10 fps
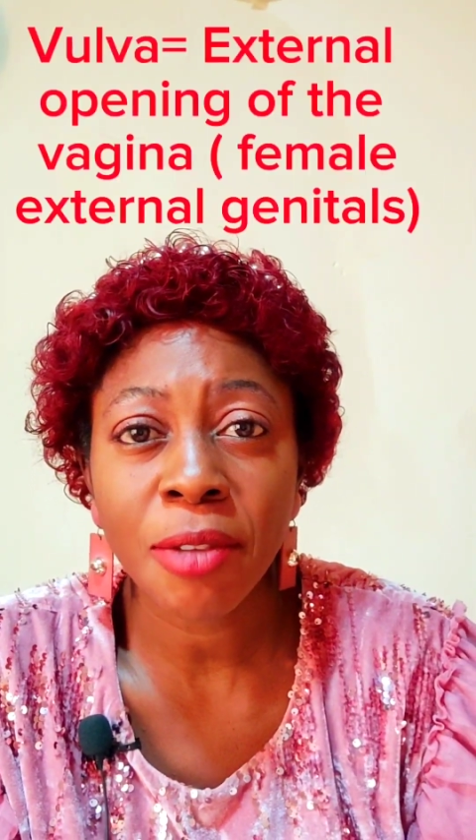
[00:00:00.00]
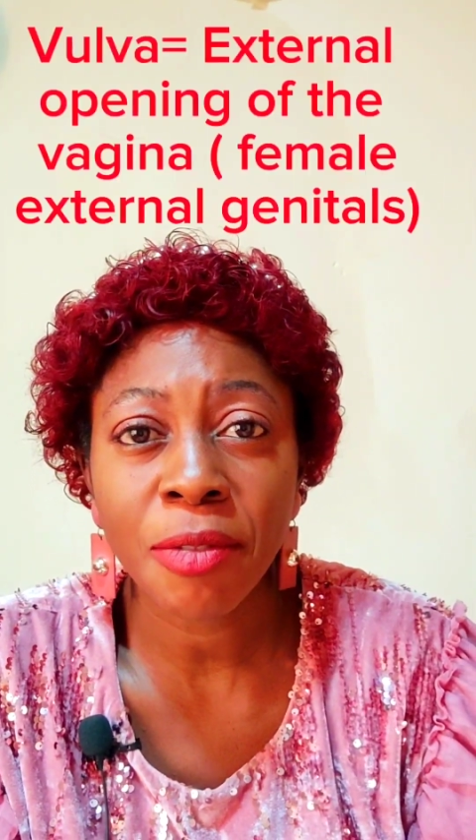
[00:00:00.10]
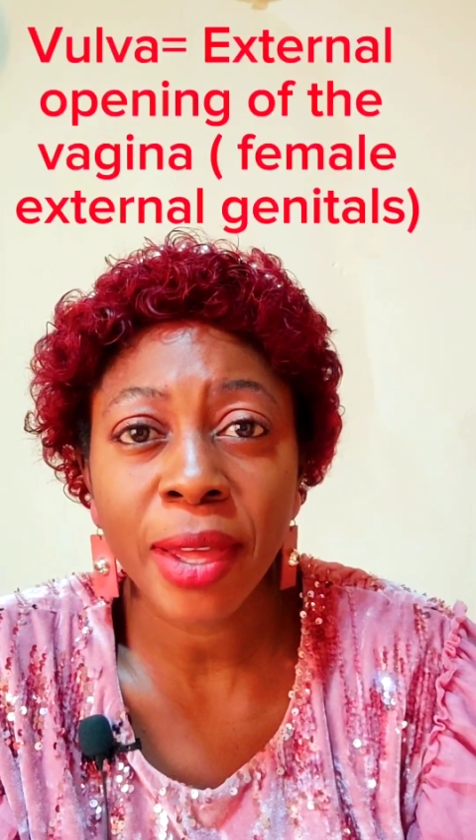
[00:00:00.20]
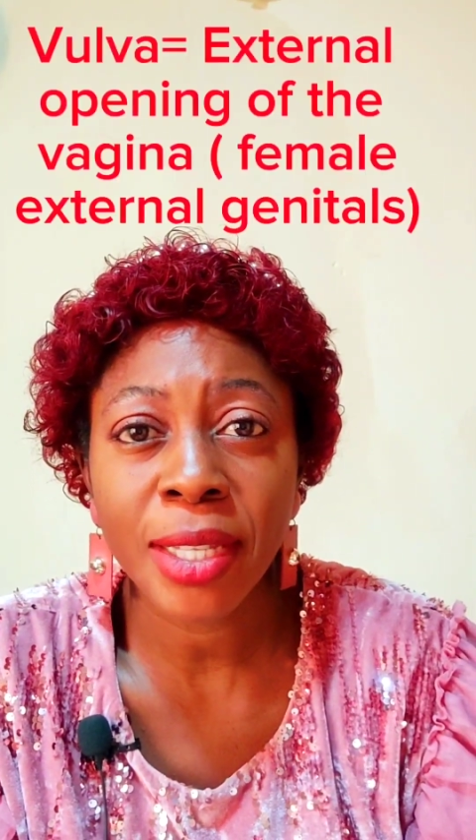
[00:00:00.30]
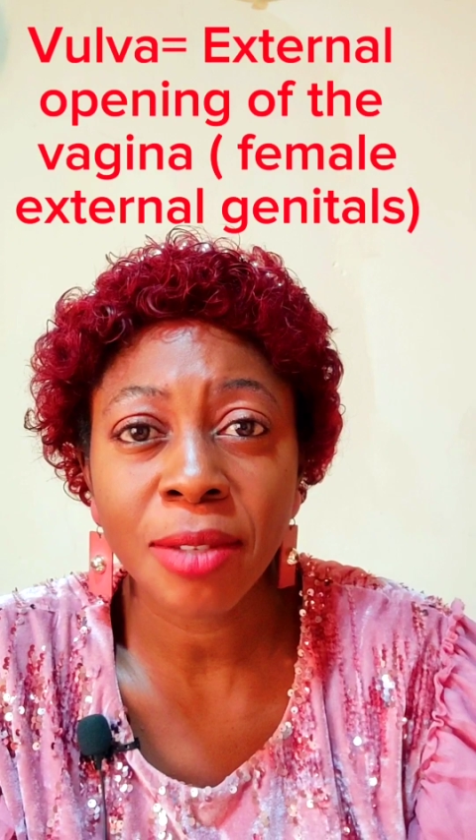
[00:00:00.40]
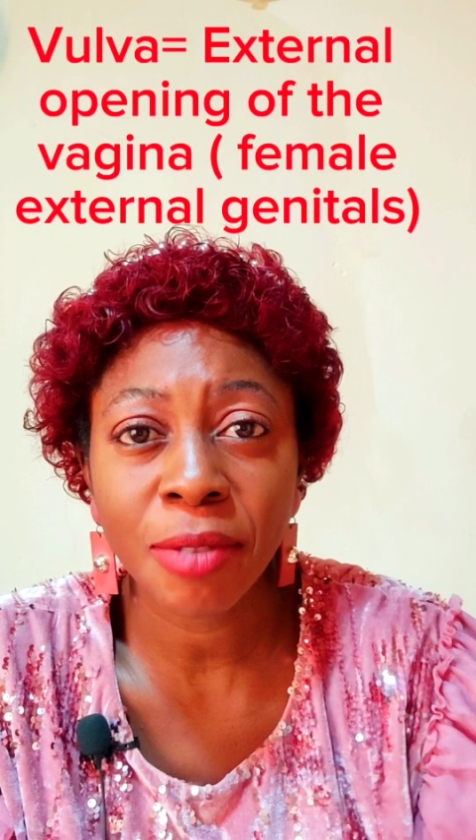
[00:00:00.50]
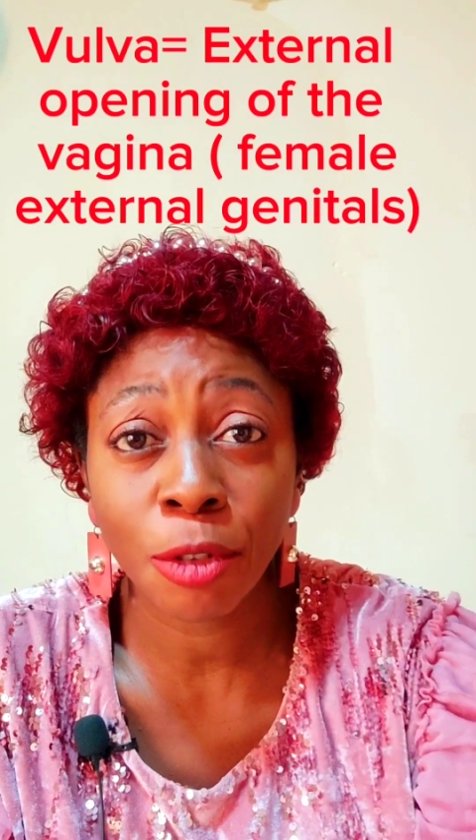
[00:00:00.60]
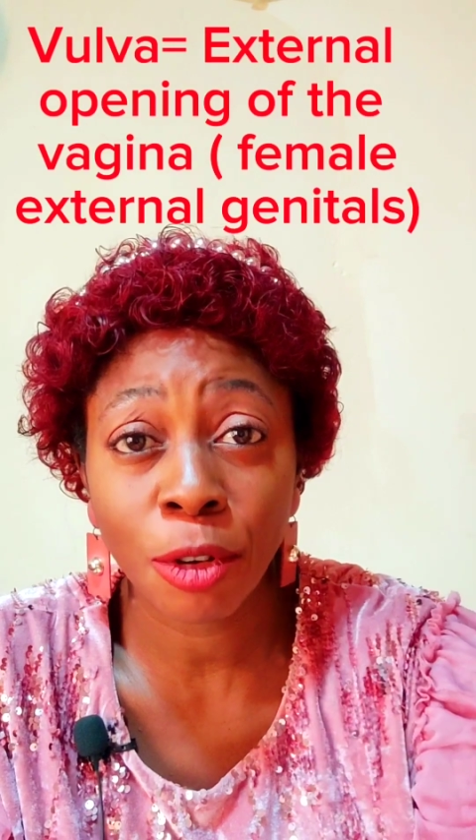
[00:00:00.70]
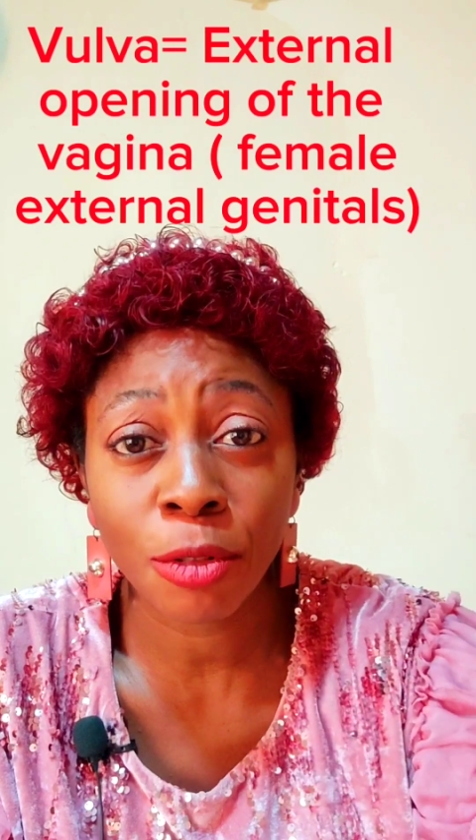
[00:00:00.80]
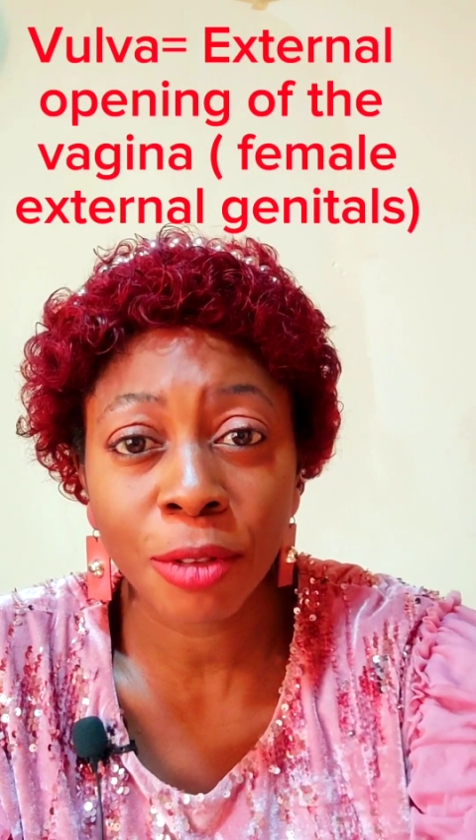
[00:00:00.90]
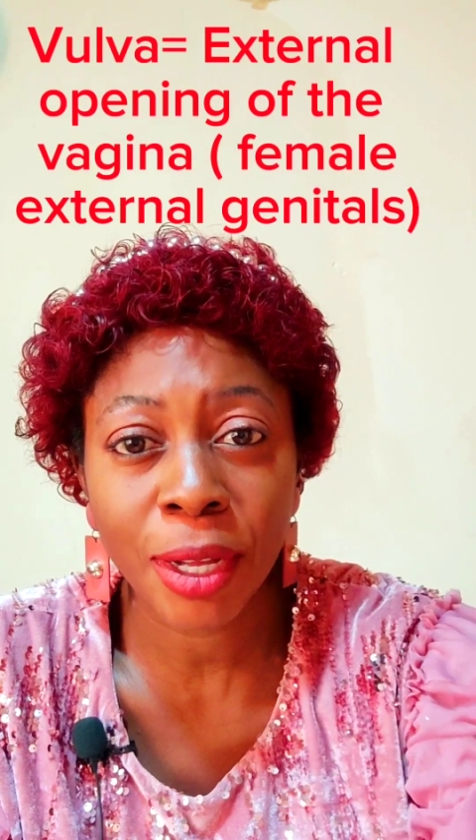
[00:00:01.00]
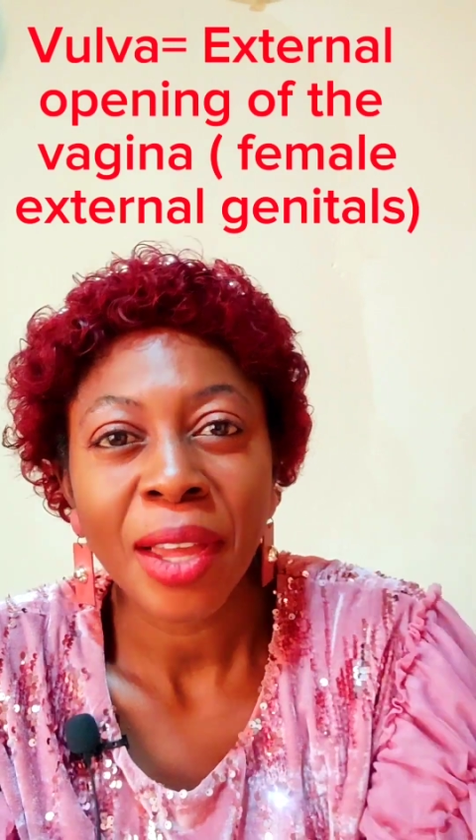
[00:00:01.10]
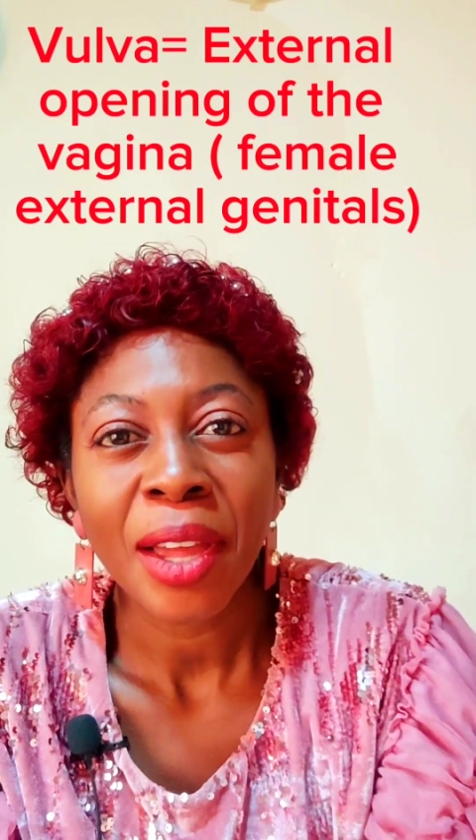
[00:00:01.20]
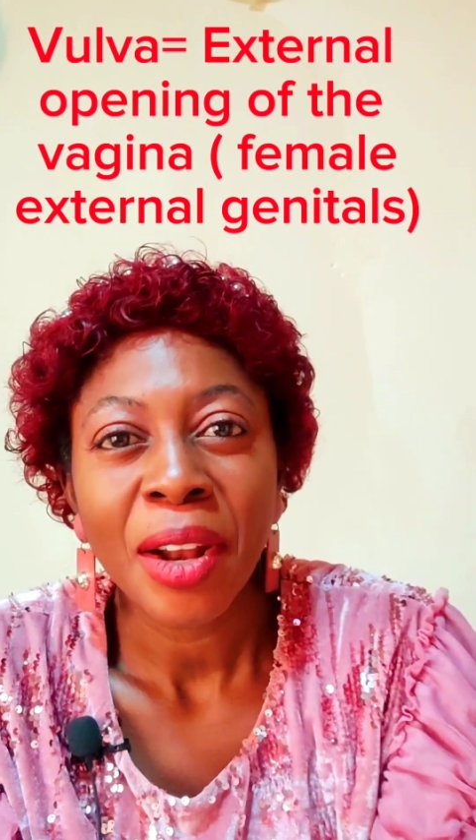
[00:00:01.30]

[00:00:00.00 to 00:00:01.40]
affect vulva.